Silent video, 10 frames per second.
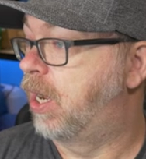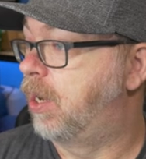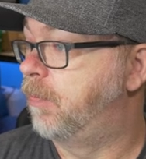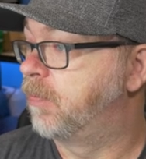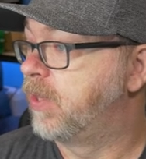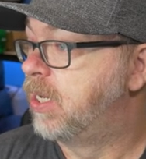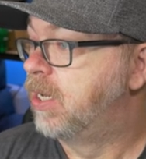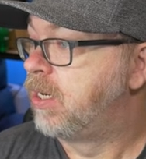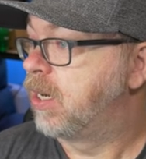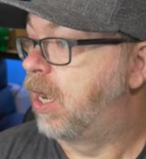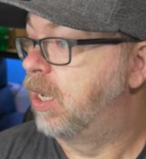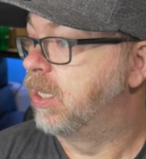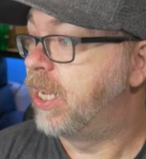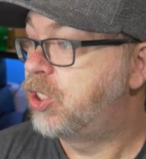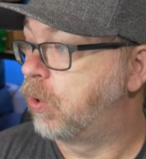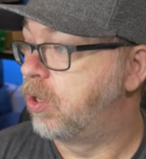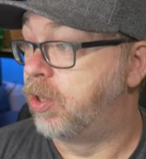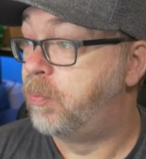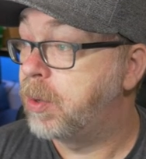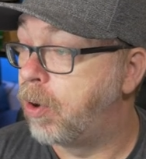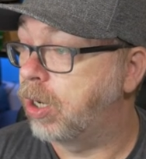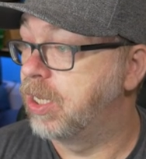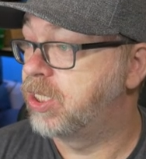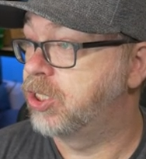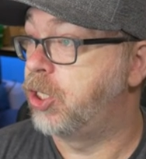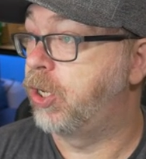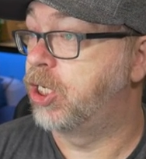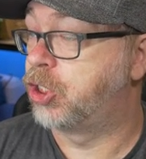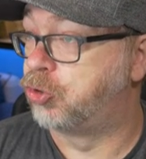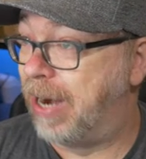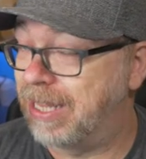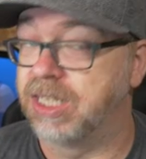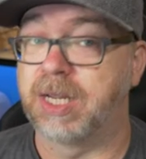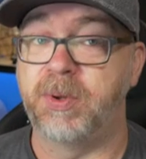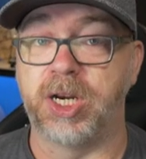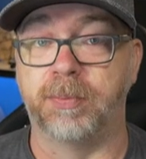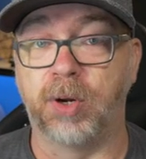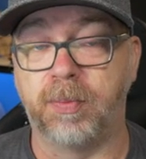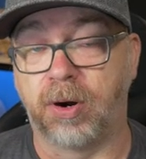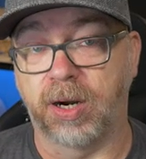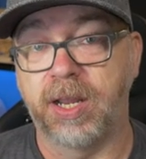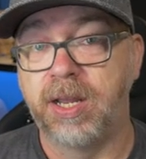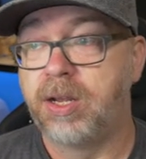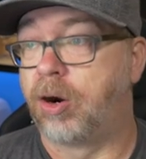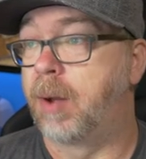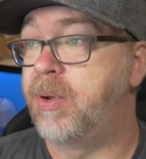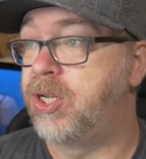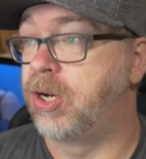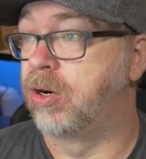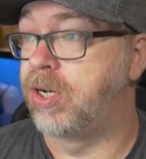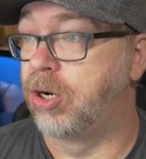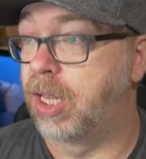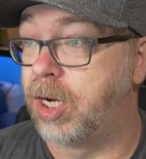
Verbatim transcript: um, uh, link short to the bookmarklets. So you can just drag this up into your bookmark or up into your, your